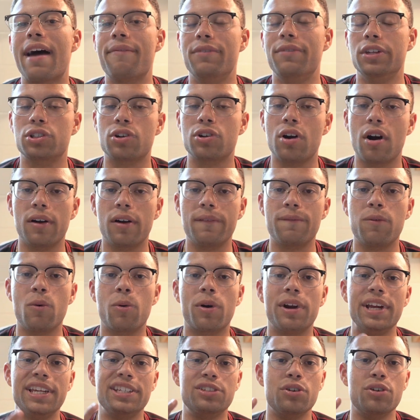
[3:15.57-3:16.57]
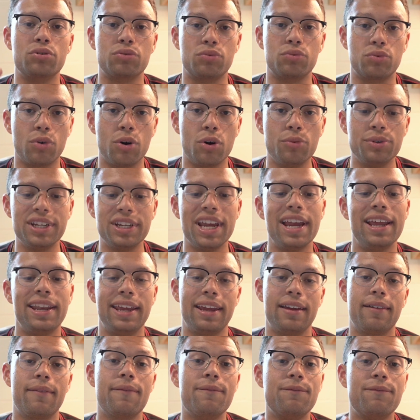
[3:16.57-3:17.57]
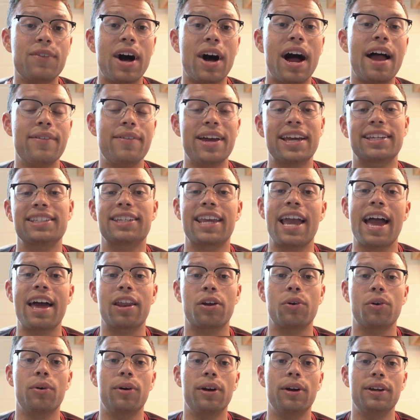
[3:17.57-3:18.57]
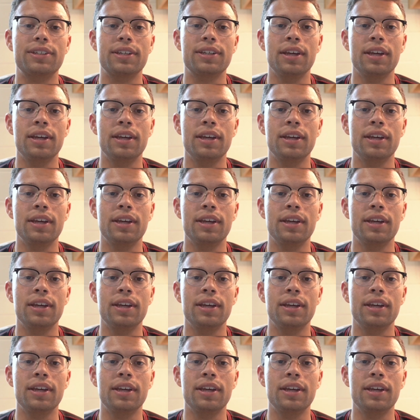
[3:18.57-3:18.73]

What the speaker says: this card for is those rotating 5x categories.